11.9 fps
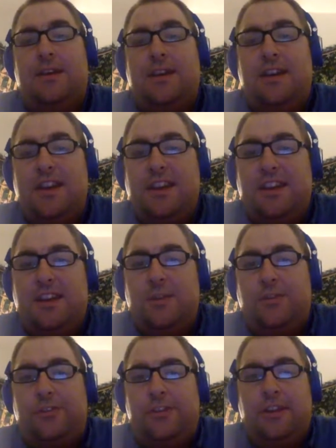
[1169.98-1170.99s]
In
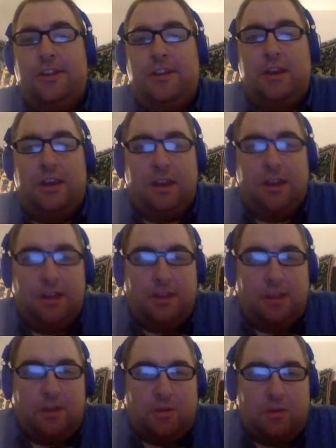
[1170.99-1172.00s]
Houston,
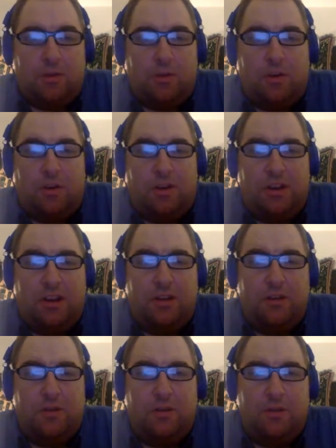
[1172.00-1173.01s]
the
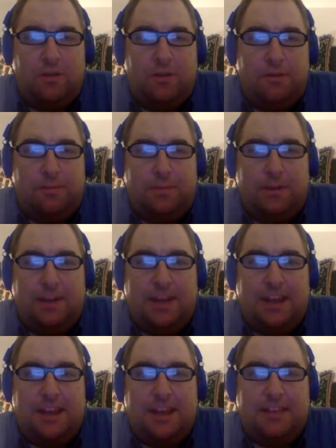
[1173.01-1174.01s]
Royals
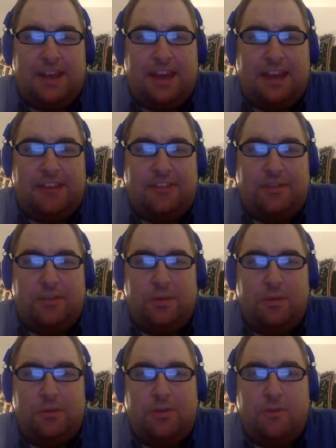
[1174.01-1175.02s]
blanked the
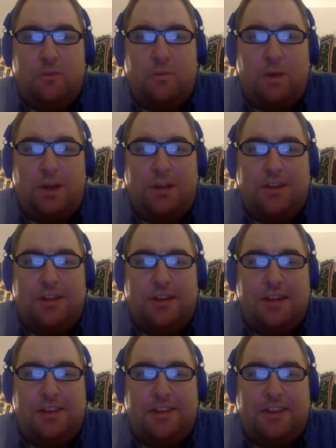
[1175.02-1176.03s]
Astros
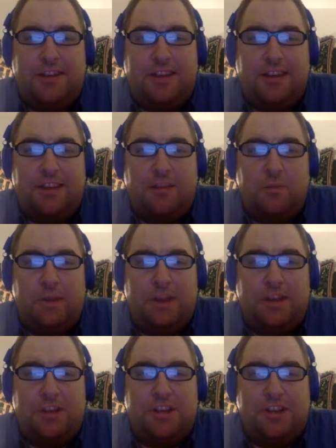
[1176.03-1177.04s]
1-0, taking the
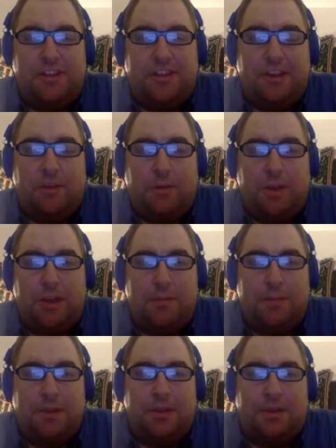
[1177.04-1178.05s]
win. Justin
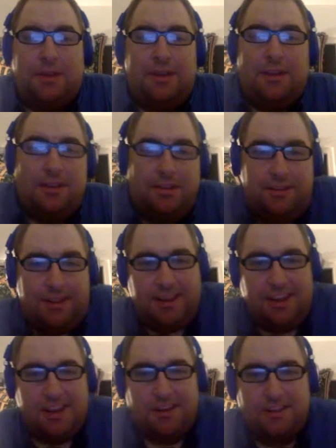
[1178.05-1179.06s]
Grimm
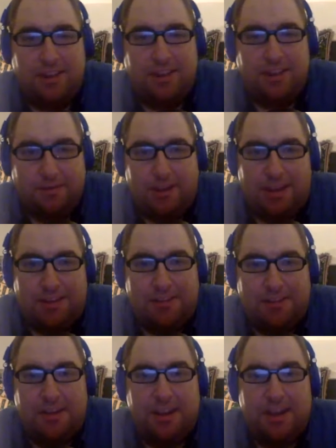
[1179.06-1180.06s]
taking a tough
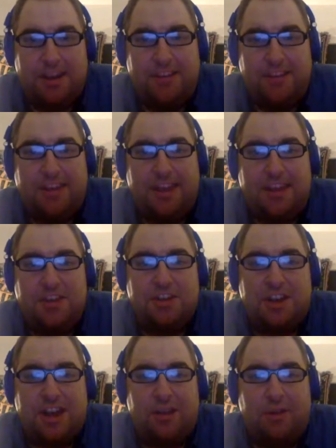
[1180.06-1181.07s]
loss tonight is Ken
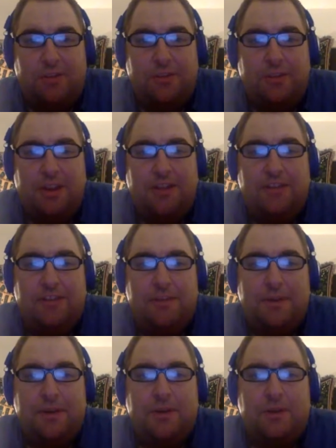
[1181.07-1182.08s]
Giles, who gives
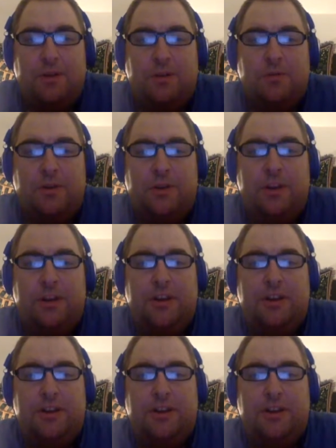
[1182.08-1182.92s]
up an earned run